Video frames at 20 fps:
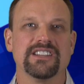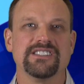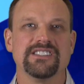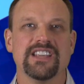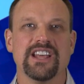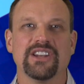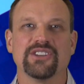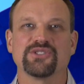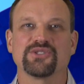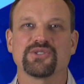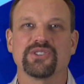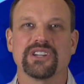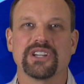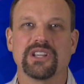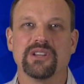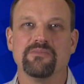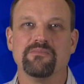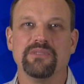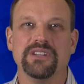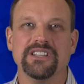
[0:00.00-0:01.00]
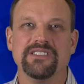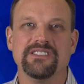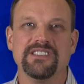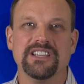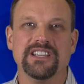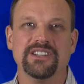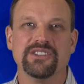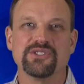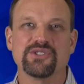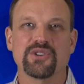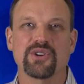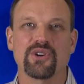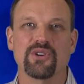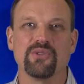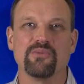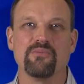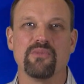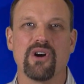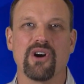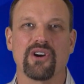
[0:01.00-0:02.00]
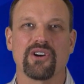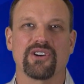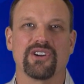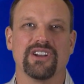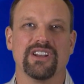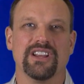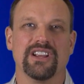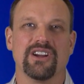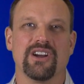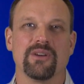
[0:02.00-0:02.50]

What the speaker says: in dentistry can beat the internal marketing